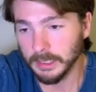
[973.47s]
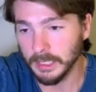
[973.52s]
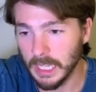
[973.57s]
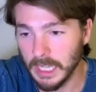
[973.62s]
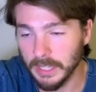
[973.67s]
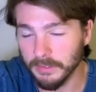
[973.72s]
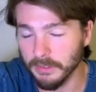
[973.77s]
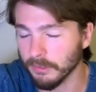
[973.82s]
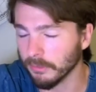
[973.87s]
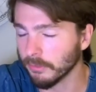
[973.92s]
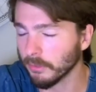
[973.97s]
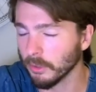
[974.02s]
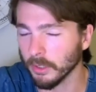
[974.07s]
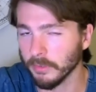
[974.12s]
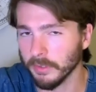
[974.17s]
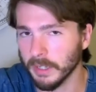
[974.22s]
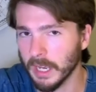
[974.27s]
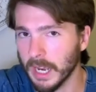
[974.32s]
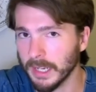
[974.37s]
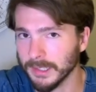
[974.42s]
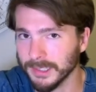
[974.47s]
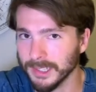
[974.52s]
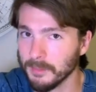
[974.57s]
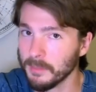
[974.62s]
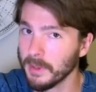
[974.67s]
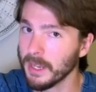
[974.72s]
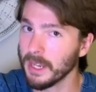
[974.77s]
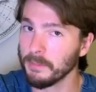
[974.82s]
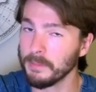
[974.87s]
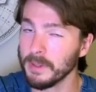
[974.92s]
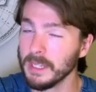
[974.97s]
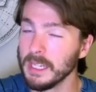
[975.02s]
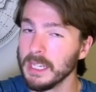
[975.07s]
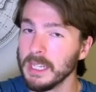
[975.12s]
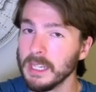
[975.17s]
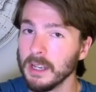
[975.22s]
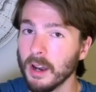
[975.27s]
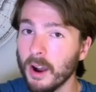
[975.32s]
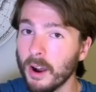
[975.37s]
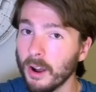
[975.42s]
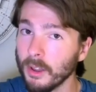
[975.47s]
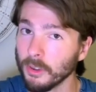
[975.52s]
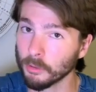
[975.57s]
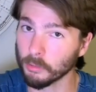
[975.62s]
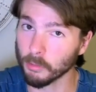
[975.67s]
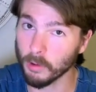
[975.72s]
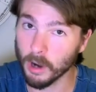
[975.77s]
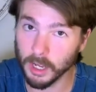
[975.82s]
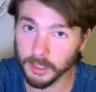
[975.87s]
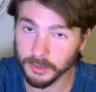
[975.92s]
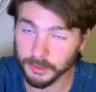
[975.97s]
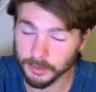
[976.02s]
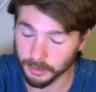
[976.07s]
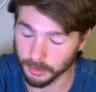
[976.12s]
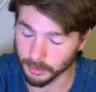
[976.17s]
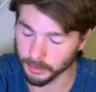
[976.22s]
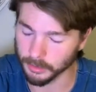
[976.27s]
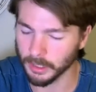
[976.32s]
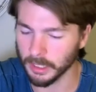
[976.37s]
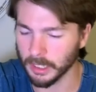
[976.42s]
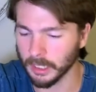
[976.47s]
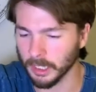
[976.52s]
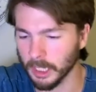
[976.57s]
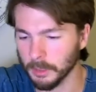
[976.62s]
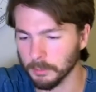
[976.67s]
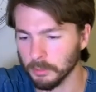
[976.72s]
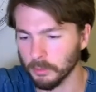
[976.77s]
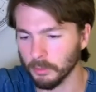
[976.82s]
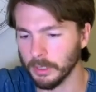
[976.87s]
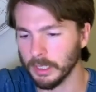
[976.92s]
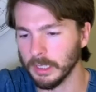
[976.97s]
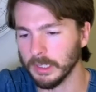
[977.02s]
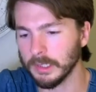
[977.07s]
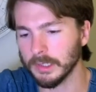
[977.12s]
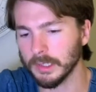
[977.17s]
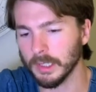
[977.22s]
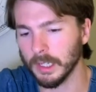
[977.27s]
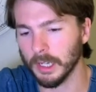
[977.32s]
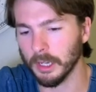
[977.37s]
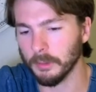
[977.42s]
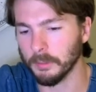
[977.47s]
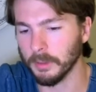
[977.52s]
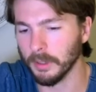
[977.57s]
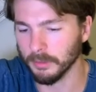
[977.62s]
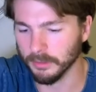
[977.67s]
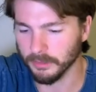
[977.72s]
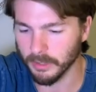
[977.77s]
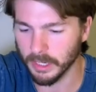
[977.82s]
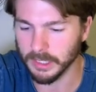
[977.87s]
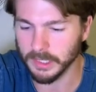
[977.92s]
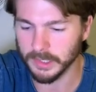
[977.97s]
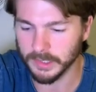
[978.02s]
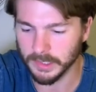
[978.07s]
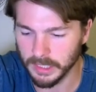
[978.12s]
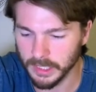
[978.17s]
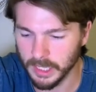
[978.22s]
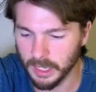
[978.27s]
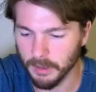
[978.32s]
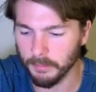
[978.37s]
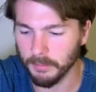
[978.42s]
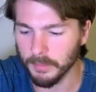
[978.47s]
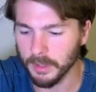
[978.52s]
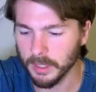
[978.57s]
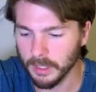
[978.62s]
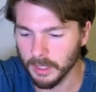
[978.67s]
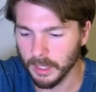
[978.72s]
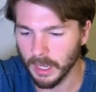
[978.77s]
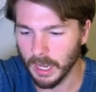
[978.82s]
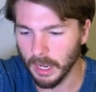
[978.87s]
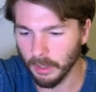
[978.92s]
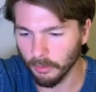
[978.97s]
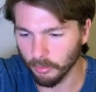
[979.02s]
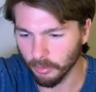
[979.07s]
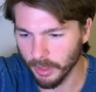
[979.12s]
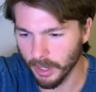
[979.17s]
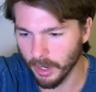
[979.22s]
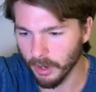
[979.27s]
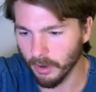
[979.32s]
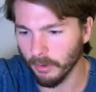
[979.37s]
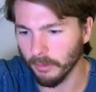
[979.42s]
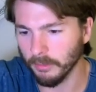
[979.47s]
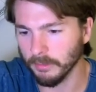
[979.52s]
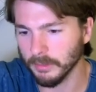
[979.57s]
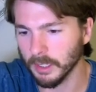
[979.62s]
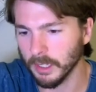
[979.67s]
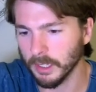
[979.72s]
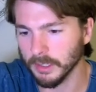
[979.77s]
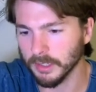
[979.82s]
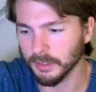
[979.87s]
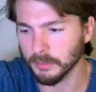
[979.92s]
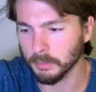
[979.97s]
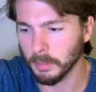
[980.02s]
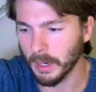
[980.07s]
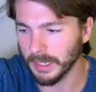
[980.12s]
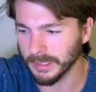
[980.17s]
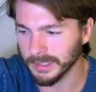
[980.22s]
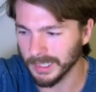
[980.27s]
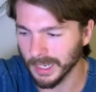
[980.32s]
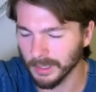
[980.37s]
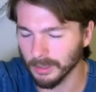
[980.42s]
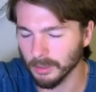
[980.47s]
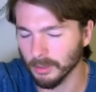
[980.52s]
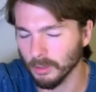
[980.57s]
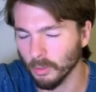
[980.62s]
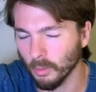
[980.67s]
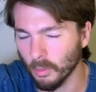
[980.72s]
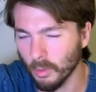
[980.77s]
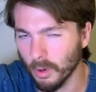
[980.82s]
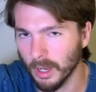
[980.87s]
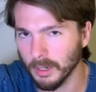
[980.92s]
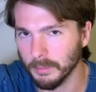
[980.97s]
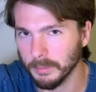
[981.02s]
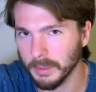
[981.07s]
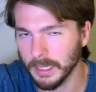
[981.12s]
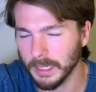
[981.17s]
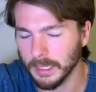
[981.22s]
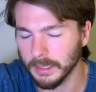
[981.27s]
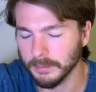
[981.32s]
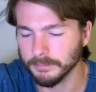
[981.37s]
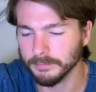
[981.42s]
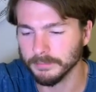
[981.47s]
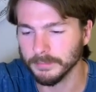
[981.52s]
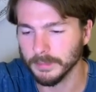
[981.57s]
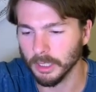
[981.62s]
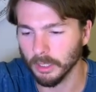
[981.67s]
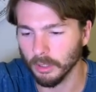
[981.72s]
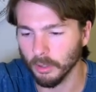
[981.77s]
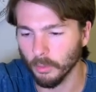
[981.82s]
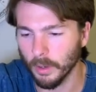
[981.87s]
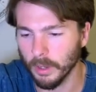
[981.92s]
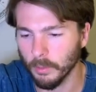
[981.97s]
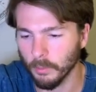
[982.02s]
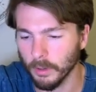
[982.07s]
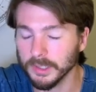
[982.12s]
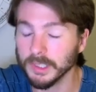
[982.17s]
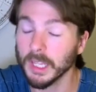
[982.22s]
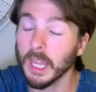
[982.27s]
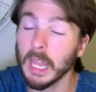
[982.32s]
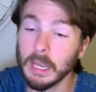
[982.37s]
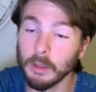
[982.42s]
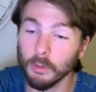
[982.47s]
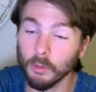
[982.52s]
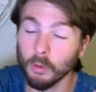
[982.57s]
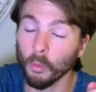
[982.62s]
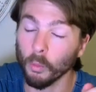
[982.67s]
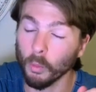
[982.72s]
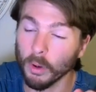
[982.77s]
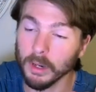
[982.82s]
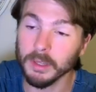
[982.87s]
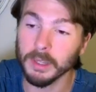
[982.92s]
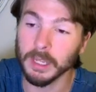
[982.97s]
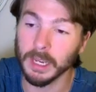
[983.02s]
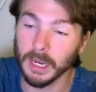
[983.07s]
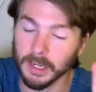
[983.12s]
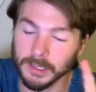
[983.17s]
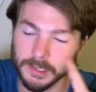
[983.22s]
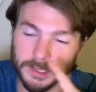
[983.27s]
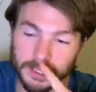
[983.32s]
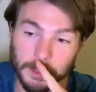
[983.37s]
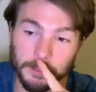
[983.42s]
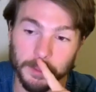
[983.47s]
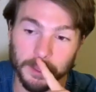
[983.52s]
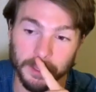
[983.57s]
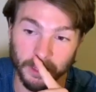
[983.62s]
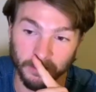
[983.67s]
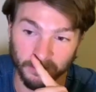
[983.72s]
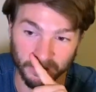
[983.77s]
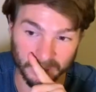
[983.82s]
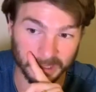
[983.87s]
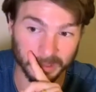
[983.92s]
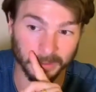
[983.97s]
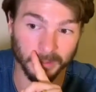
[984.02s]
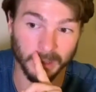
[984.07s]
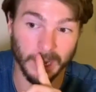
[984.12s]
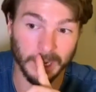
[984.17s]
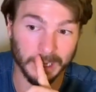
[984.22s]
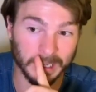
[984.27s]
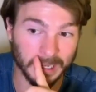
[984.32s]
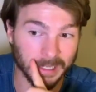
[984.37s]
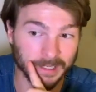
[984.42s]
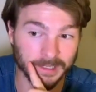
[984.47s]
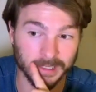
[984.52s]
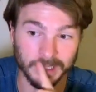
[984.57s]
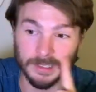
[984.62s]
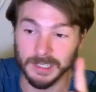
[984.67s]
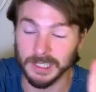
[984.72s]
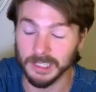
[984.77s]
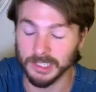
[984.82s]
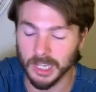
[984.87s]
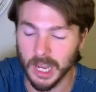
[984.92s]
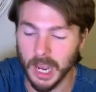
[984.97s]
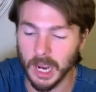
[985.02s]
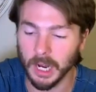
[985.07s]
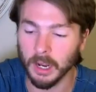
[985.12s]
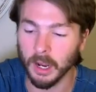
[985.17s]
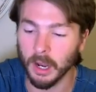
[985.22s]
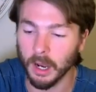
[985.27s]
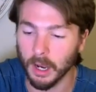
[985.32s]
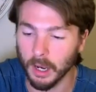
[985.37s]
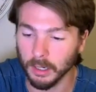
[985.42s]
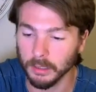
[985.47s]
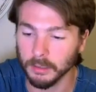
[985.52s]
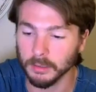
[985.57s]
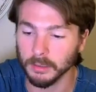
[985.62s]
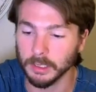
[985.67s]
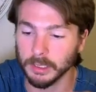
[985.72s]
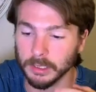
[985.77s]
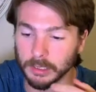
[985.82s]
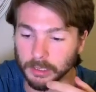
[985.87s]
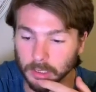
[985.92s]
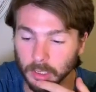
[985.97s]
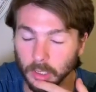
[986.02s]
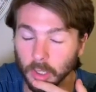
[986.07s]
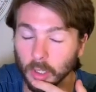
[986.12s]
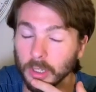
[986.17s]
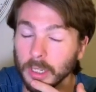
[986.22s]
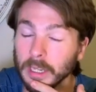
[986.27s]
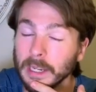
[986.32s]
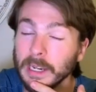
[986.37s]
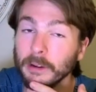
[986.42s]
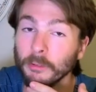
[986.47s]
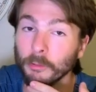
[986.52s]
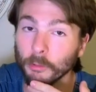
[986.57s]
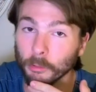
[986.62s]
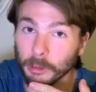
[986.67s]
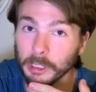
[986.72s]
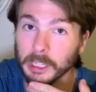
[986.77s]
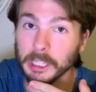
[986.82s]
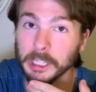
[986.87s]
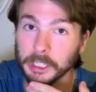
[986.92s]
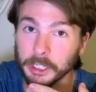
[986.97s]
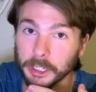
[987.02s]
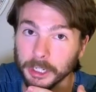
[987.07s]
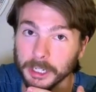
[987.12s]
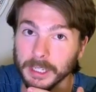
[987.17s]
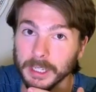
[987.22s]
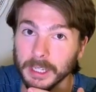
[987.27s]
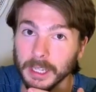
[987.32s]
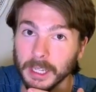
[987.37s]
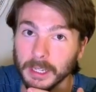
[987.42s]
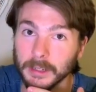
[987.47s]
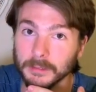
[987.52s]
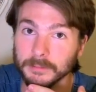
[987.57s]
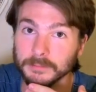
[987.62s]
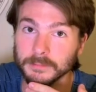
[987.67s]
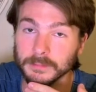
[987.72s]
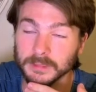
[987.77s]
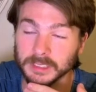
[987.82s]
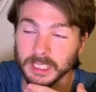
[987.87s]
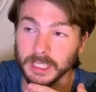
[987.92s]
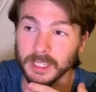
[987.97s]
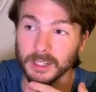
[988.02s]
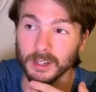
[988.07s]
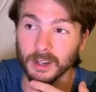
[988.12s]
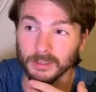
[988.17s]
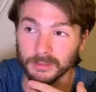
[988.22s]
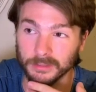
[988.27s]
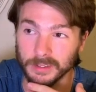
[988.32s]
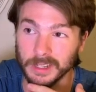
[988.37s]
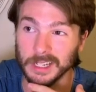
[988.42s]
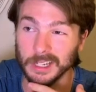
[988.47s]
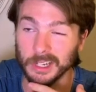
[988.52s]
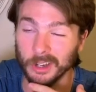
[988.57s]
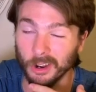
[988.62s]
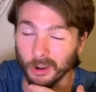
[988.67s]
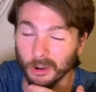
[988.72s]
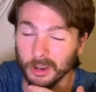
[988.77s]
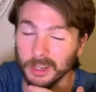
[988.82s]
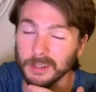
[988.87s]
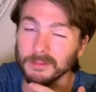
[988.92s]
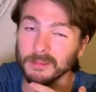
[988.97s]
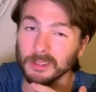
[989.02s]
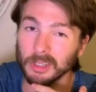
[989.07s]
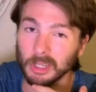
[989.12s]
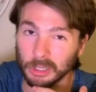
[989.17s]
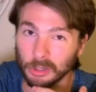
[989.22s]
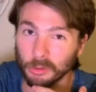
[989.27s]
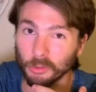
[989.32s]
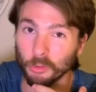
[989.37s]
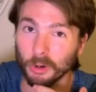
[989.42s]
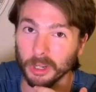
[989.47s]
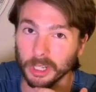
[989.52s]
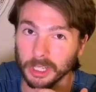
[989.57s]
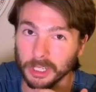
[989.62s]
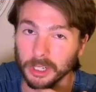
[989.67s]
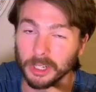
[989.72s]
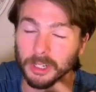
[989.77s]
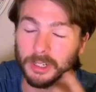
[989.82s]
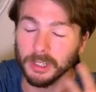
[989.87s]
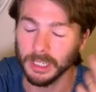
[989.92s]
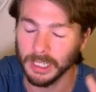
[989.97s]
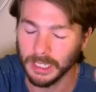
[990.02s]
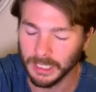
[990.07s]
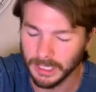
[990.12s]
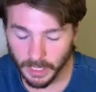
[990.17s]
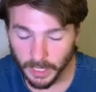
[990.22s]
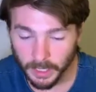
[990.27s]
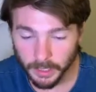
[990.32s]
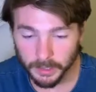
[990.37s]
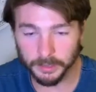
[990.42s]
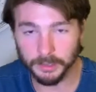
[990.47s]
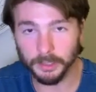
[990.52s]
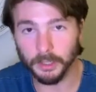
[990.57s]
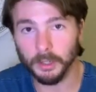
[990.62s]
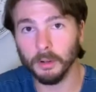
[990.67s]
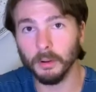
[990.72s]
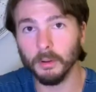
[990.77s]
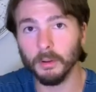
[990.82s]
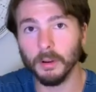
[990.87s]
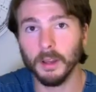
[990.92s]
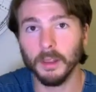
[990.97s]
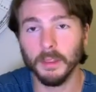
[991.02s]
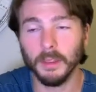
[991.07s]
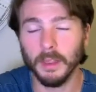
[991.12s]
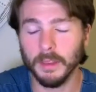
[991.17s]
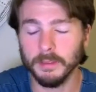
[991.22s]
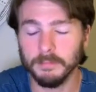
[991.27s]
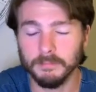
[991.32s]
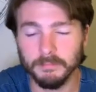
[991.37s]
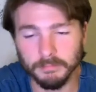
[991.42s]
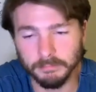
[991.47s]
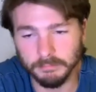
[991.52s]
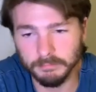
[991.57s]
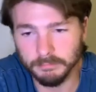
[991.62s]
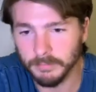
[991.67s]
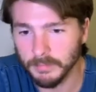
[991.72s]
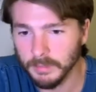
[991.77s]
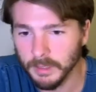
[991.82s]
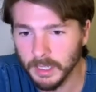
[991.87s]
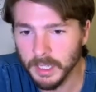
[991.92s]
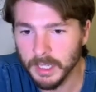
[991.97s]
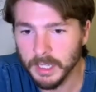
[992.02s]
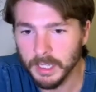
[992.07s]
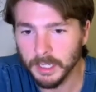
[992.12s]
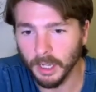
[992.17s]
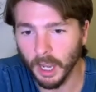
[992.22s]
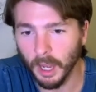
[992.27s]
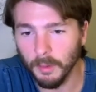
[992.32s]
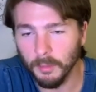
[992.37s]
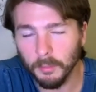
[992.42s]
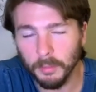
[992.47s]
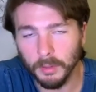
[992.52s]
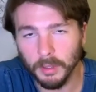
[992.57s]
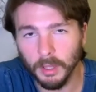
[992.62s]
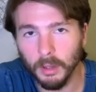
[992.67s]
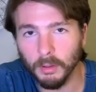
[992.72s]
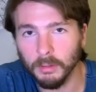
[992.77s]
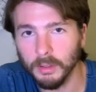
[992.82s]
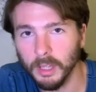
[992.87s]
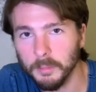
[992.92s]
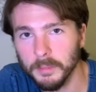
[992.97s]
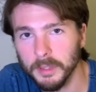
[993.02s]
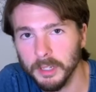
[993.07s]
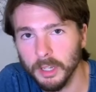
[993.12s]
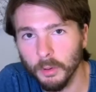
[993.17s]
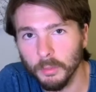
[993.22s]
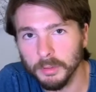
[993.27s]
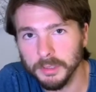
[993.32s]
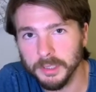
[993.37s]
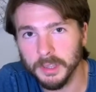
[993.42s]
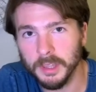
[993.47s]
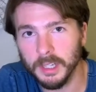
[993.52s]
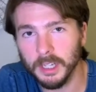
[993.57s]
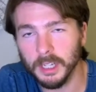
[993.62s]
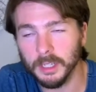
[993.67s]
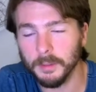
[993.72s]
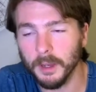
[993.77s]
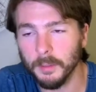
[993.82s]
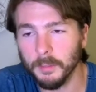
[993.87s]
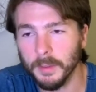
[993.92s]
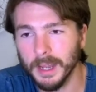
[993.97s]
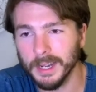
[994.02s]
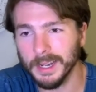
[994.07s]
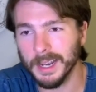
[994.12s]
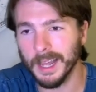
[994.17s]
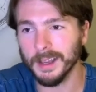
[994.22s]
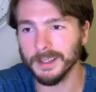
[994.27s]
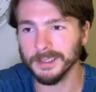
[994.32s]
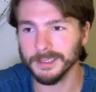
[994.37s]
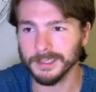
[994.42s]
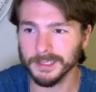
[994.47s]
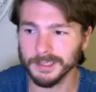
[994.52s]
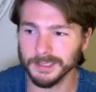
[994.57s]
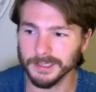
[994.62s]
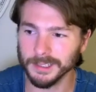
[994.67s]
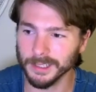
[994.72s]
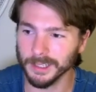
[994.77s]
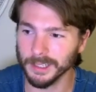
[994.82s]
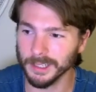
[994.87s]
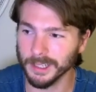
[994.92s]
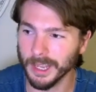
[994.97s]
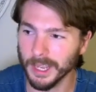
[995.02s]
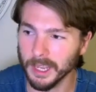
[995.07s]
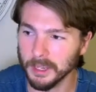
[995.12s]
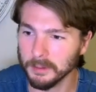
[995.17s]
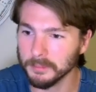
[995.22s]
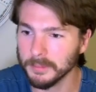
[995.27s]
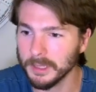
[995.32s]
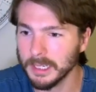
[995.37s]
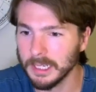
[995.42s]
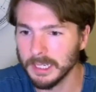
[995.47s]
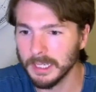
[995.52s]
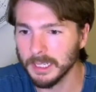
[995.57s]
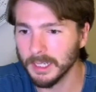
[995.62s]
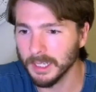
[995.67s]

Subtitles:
even full of guys that may be on the roster in a couple weeks, but it was great to see them out there despite Taylor Lewan being the way it was. And the one thing I'd say about the offensive line is to see Jack Conklin looking really good again, taking on Vinny Curry, looking really good. Hey, so comment below. Let me know what you think about my analysis of the game.